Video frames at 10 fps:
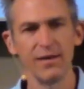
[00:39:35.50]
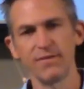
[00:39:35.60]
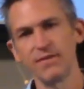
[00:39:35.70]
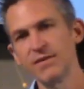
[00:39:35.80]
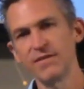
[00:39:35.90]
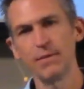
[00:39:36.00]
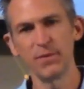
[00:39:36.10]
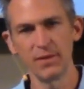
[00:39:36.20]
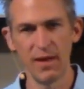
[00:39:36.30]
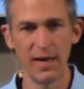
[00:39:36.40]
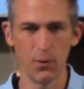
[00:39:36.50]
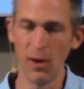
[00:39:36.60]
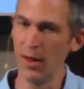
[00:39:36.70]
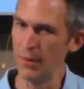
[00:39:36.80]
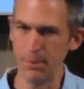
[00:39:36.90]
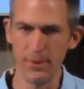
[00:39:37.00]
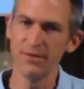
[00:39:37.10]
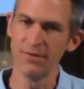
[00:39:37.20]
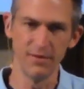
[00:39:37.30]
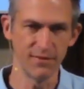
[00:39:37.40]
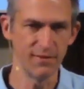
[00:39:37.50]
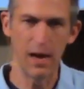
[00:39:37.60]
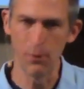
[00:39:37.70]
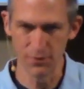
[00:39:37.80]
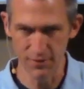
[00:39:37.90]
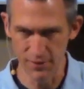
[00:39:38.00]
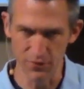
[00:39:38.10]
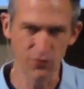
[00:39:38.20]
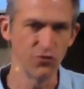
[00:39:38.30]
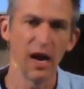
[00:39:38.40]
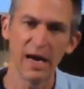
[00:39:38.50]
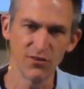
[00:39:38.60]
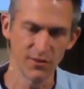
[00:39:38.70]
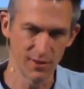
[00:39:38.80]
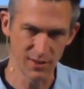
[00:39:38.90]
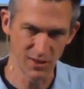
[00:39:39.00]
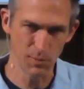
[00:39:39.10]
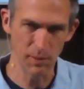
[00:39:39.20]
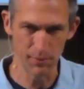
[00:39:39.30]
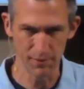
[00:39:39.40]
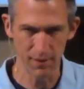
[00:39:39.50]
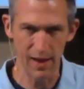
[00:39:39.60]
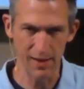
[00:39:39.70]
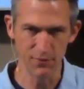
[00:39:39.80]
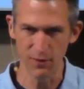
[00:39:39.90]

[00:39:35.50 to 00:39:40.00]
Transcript: say something like, well, the business, that was the distraction in these people's lives.